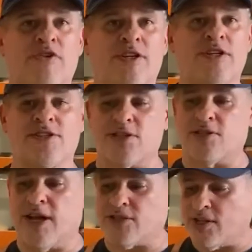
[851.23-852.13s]
this is
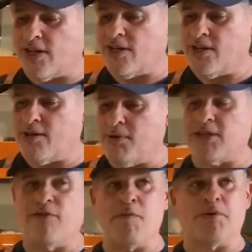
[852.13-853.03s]
to actually, because
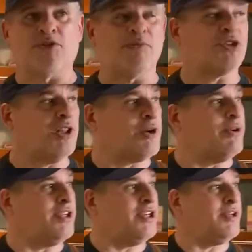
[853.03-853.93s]
if you put too much liquid
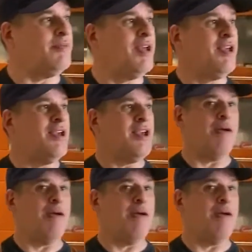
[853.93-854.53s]
in it, it